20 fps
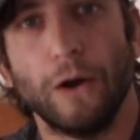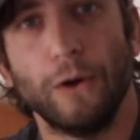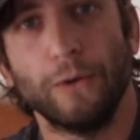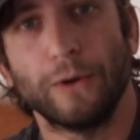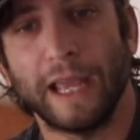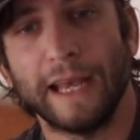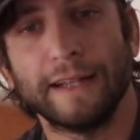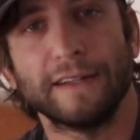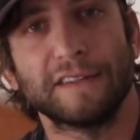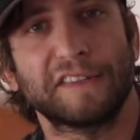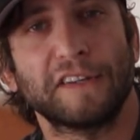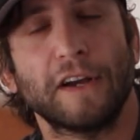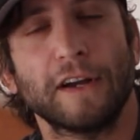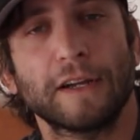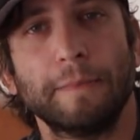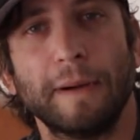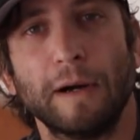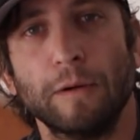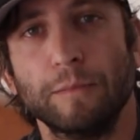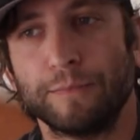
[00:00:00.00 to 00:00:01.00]
Okay, let's
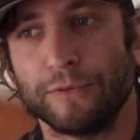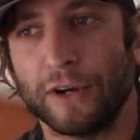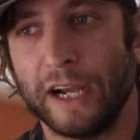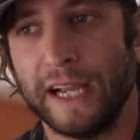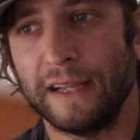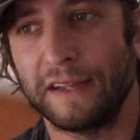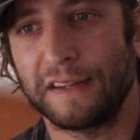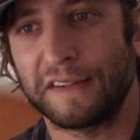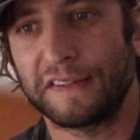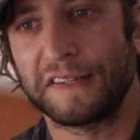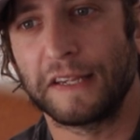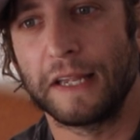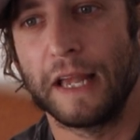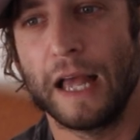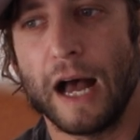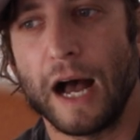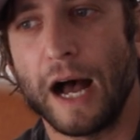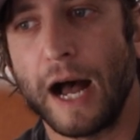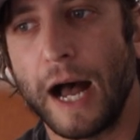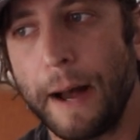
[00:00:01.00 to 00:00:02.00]
talk about breaks.
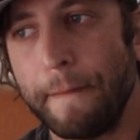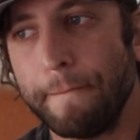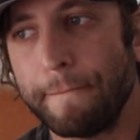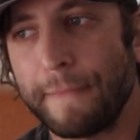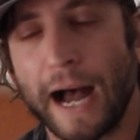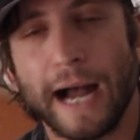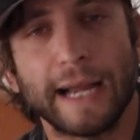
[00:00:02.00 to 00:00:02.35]
Um,